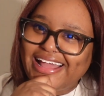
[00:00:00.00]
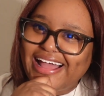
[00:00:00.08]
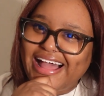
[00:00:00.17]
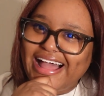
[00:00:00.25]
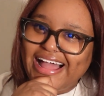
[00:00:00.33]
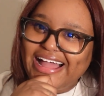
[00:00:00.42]

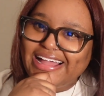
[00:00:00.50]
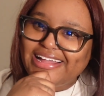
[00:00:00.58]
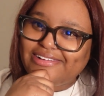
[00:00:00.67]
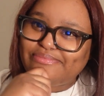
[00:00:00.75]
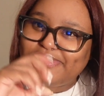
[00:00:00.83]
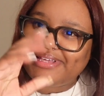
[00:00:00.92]

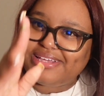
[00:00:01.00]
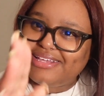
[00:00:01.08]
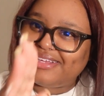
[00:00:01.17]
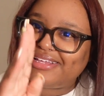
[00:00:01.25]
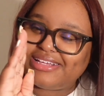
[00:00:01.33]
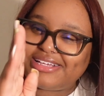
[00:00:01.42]
I
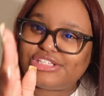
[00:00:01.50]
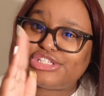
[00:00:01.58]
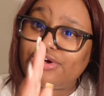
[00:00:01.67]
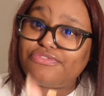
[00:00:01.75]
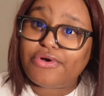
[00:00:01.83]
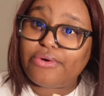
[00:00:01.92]
be
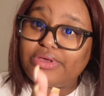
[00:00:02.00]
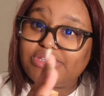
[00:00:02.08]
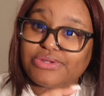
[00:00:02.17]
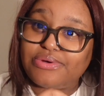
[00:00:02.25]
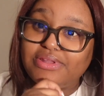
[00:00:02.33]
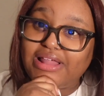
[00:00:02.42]
so
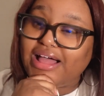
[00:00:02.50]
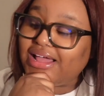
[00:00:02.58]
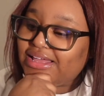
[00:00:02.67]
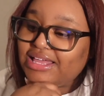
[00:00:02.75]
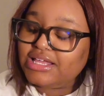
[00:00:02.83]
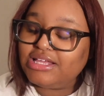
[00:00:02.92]
focused on,
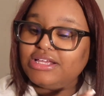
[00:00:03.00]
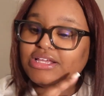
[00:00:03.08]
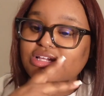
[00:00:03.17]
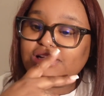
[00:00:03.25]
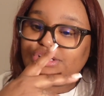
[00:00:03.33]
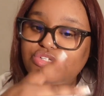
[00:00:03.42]
like,
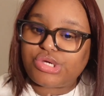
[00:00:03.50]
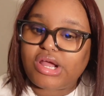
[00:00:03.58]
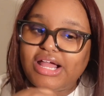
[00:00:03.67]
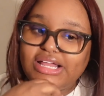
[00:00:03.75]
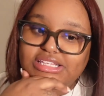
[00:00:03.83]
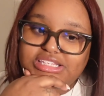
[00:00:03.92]

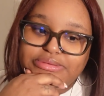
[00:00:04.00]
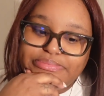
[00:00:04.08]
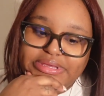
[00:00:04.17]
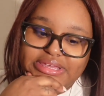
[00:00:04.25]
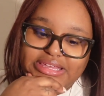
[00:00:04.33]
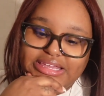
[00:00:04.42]
trying to
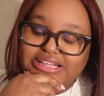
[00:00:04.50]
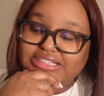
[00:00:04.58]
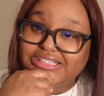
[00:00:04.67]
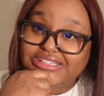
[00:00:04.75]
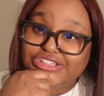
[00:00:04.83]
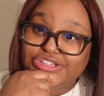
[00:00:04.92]
be
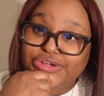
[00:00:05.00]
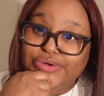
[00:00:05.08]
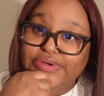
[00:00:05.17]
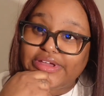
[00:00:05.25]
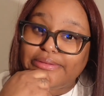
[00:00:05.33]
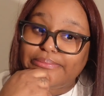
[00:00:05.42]
intentional
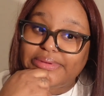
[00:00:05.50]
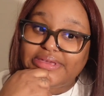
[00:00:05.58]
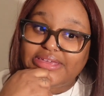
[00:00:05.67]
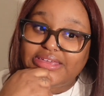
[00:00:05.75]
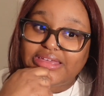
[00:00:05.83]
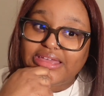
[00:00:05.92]
and
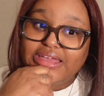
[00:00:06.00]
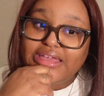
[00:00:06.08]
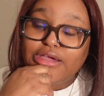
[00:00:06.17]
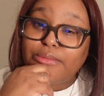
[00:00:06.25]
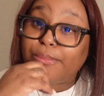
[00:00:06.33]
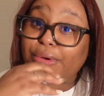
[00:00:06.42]
be
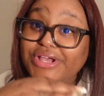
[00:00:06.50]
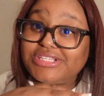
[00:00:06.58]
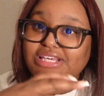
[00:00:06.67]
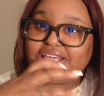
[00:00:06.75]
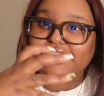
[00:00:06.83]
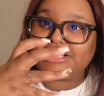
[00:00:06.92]

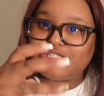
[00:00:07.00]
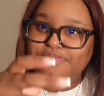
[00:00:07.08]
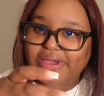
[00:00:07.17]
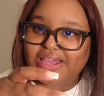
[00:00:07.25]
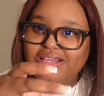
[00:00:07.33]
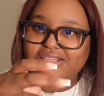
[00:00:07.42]
present in this
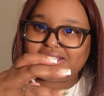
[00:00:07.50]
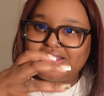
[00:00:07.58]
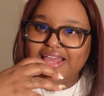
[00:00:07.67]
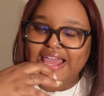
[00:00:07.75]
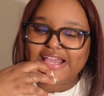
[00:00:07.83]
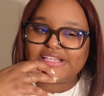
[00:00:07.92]
space
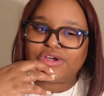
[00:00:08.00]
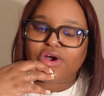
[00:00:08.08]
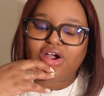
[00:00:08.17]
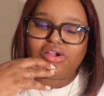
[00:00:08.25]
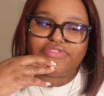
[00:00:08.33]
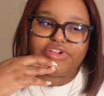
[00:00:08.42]
that it's
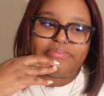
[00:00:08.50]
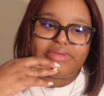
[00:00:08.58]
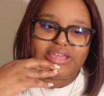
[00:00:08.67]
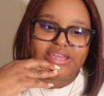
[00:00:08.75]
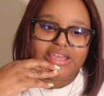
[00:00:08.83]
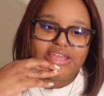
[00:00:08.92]
hard for
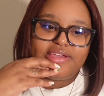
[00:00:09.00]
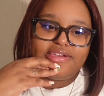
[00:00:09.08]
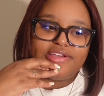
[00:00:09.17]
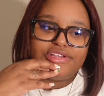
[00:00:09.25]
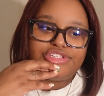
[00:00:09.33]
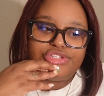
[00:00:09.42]
me
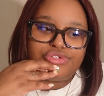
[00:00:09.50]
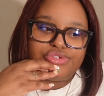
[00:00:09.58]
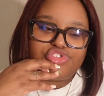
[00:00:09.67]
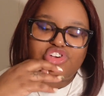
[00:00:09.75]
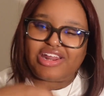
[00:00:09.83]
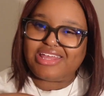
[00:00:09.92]
to
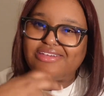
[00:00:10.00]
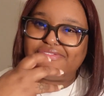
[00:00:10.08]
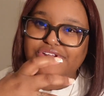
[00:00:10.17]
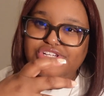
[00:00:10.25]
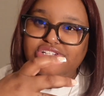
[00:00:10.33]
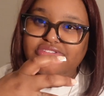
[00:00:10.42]
try to get
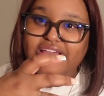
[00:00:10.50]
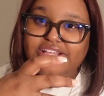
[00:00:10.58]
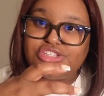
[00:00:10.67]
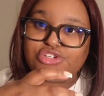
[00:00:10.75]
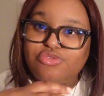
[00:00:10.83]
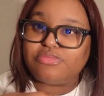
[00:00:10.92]
footage of that,
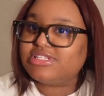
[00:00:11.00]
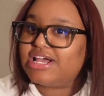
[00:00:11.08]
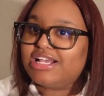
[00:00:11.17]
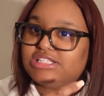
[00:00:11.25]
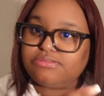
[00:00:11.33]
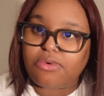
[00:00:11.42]
too,
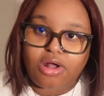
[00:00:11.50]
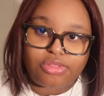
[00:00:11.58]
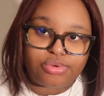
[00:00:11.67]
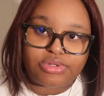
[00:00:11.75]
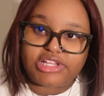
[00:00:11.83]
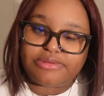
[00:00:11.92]
besides small
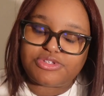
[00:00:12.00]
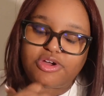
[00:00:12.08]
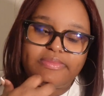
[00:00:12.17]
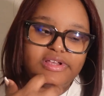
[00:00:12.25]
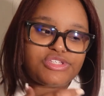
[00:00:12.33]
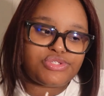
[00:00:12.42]
little clips
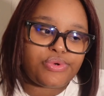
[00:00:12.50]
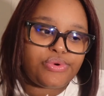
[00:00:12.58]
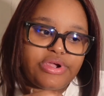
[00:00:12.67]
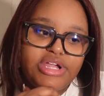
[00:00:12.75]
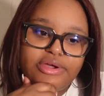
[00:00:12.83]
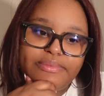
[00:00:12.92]
on my
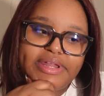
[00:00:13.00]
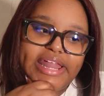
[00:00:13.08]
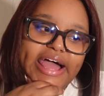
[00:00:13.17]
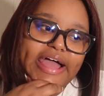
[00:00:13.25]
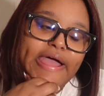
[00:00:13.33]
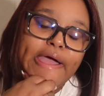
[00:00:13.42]
story and
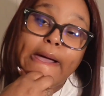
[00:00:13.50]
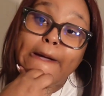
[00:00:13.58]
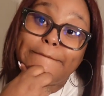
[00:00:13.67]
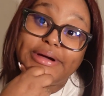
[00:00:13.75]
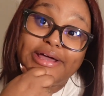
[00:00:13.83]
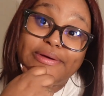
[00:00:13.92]
whatnot.
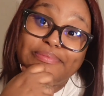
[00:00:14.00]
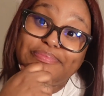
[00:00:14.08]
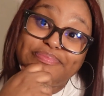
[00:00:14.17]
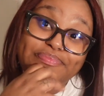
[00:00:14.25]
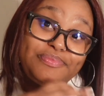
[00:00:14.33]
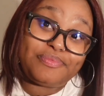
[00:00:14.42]
But
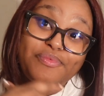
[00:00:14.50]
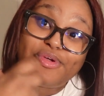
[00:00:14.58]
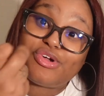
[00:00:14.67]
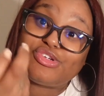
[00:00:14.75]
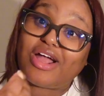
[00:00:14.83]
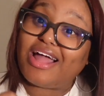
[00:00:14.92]
we're
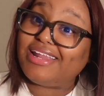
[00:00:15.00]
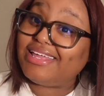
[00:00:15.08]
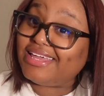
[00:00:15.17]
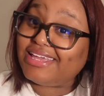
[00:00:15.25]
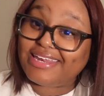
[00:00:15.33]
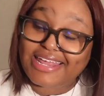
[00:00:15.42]
going to try it
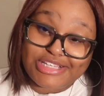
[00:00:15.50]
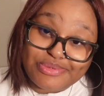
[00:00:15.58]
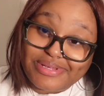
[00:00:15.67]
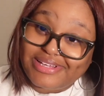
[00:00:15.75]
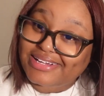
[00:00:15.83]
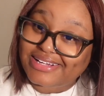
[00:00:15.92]
again next
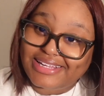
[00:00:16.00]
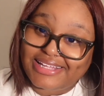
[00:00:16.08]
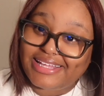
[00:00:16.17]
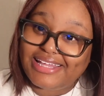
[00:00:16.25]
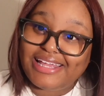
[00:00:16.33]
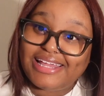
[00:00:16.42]
week, honey.
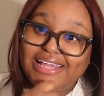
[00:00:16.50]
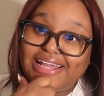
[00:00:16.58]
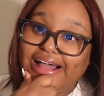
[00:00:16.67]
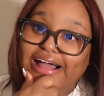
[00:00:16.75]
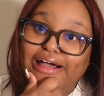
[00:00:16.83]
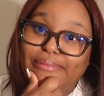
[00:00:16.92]

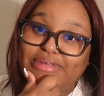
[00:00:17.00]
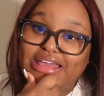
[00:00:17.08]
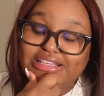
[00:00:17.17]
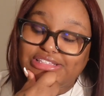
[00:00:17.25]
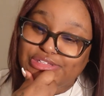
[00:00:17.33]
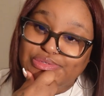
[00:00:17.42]

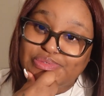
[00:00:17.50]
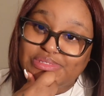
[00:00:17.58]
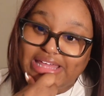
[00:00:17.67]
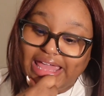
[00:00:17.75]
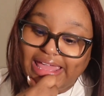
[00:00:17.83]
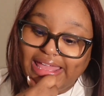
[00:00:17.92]
Next
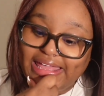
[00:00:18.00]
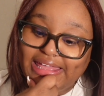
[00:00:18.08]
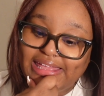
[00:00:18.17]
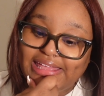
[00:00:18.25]
Tuesday,